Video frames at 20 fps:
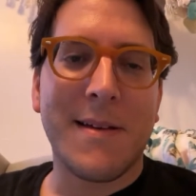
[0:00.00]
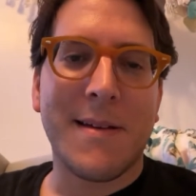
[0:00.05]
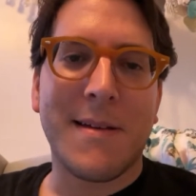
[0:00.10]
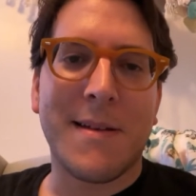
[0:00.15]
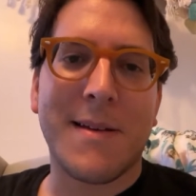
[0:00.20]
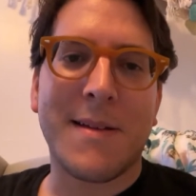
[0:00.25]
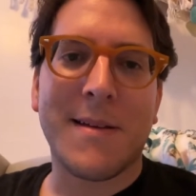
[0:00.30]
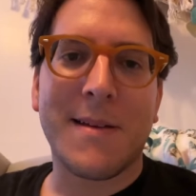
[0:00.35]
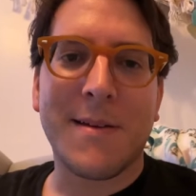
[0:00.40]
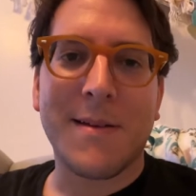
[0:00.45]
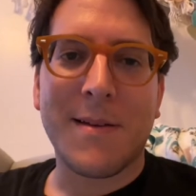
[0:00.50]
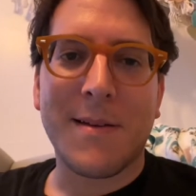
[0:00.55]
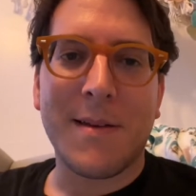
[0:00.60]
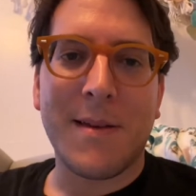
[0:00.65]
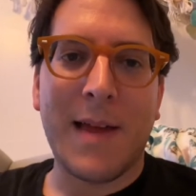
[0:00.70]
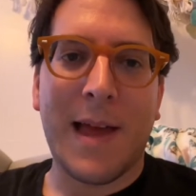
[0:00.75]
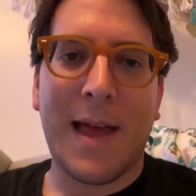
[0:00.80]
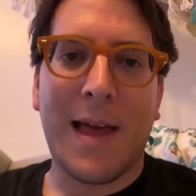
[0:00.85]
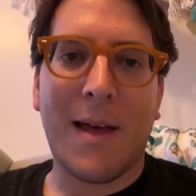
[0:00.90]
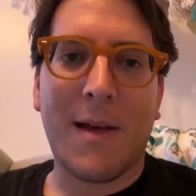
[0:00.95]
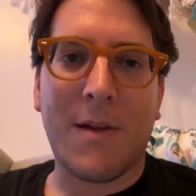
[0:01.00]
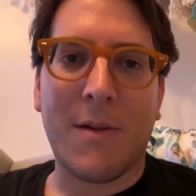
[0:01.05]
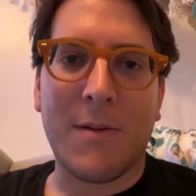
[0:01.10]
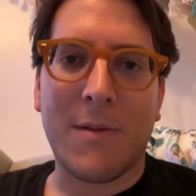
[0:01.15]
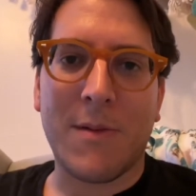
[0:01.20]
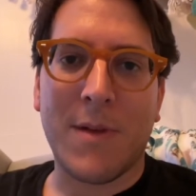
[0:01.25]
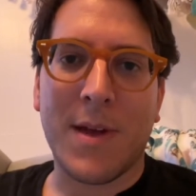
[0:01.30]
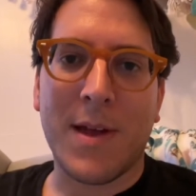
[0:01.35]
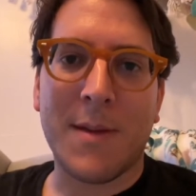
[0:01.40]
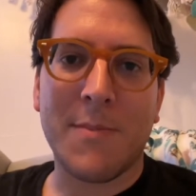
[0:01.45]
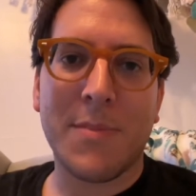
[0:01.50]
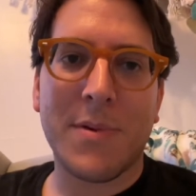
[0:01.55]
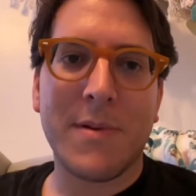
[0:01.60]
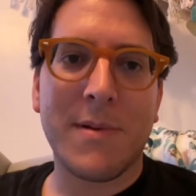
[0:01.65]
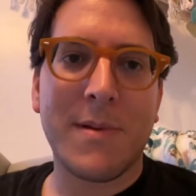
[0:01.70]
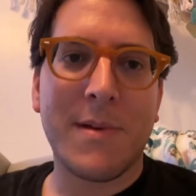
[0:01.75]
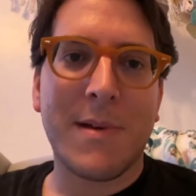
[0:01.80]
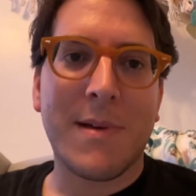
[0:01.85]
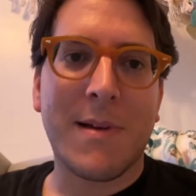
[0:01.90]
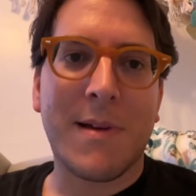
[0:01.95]
You know, now up,
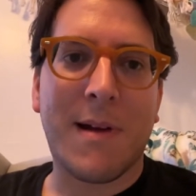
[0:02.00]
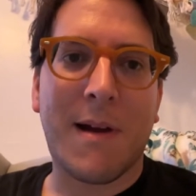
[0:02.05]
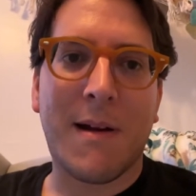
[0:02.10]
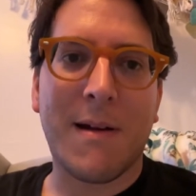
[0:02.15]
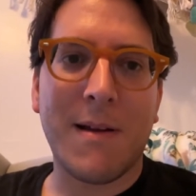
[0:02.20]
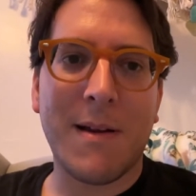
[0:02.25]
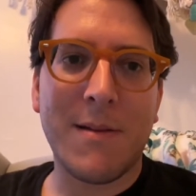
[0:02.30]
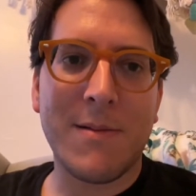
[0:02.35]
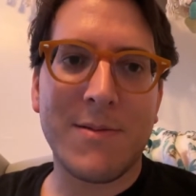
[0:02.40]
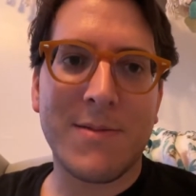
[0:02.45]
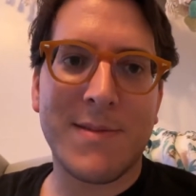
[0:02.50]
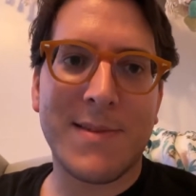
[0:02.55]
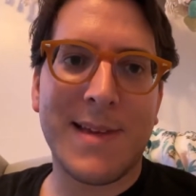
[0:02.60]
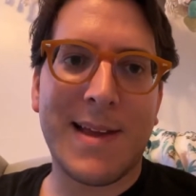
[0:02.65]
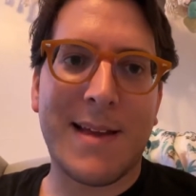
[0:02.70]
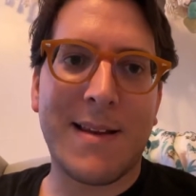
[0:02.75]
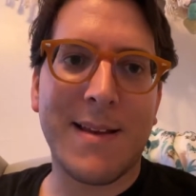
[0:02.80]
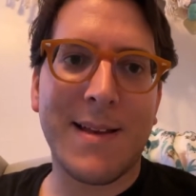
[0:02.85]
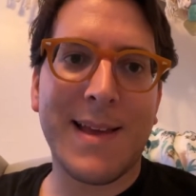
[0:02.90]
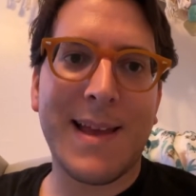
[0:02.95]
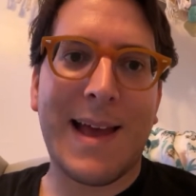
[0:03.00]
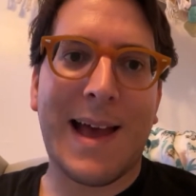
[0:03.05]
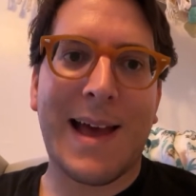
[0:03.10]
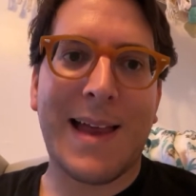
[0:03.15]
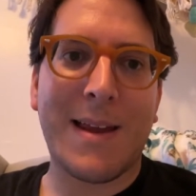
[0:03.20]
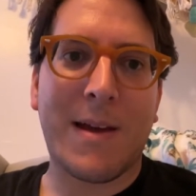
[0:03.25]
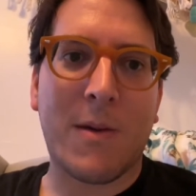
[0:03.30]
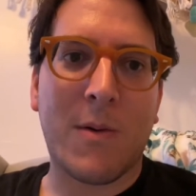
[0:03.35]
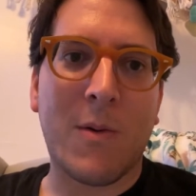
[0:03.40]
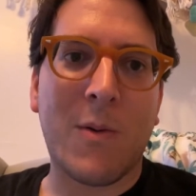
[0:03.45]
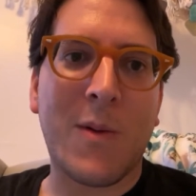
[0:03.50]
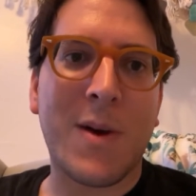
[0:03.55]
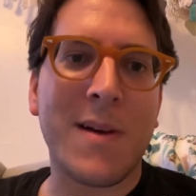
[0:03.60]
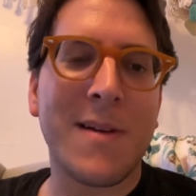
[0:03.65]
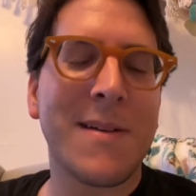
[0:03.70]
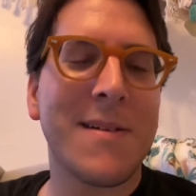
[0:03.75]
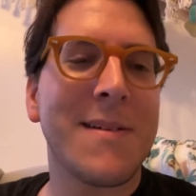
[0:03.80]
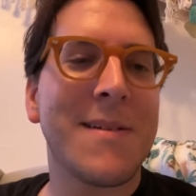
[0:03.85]
Carlos Delgado,